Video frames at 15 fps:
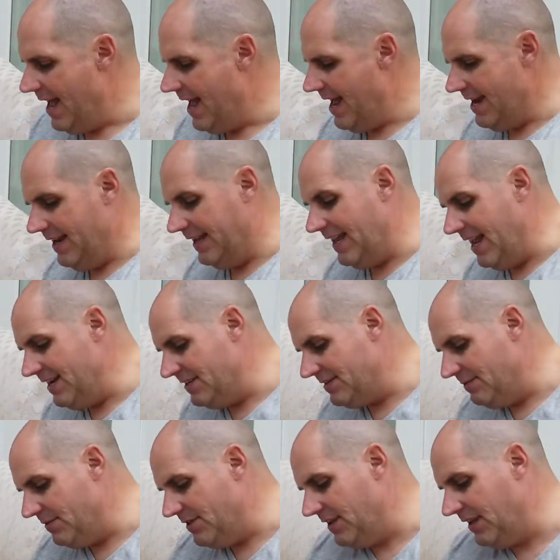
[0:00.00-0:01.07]
and again,
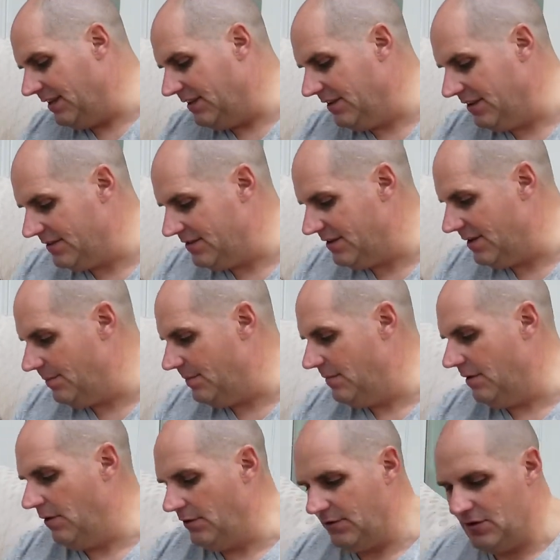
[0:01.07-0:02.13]
something that
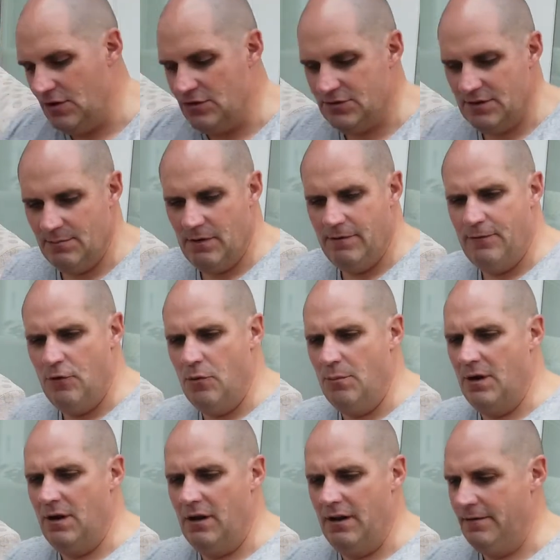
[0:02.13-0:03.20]
I'd have used in my former
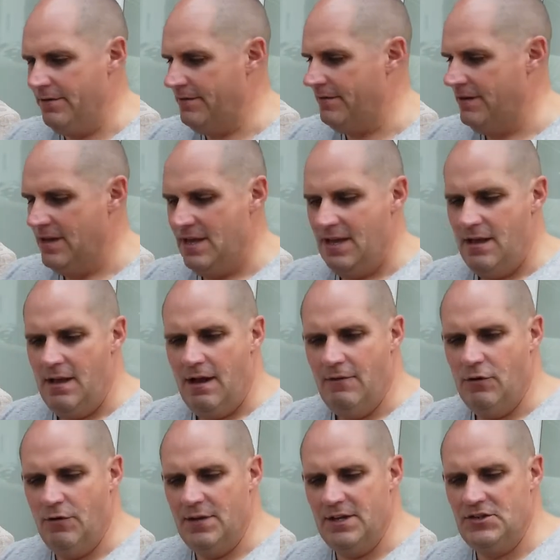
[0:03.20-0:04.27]
life. I've
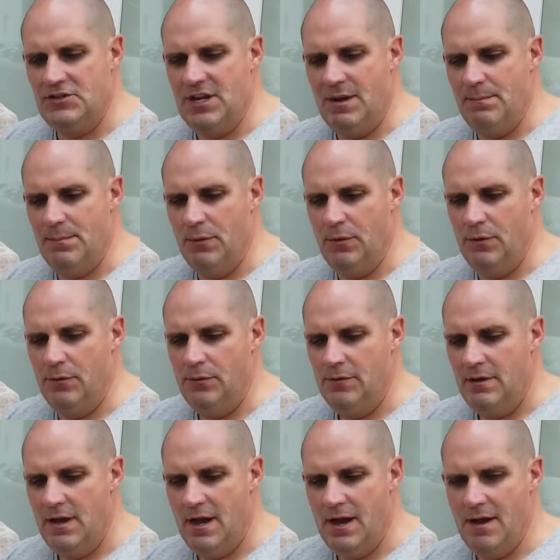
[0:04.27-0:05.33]
got this jet boil.
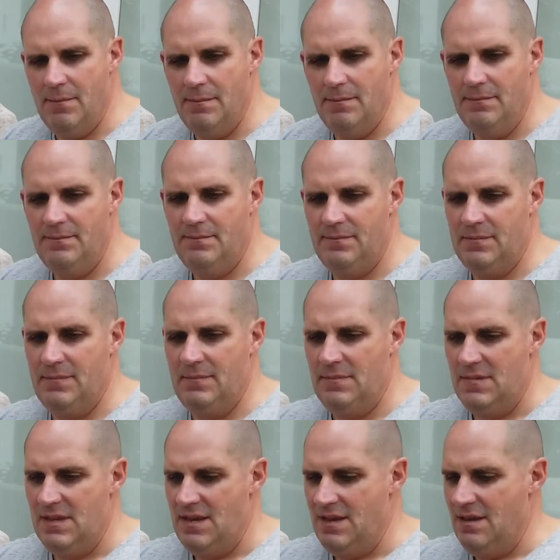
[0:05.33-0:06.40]
I'm
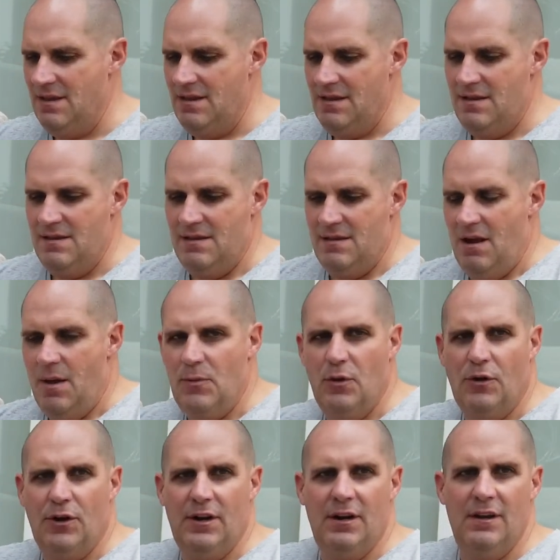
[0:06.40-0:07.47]

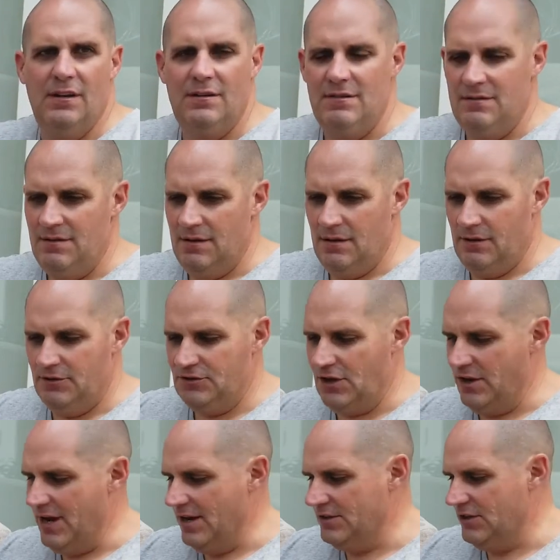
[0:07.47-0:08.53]
not going to show
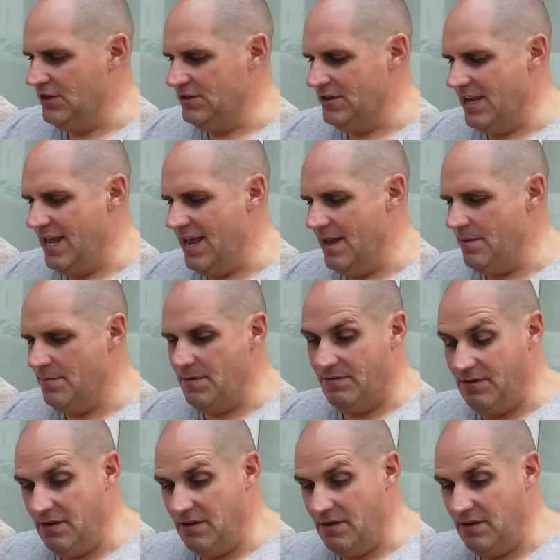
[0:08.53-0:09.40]
you how to use it here.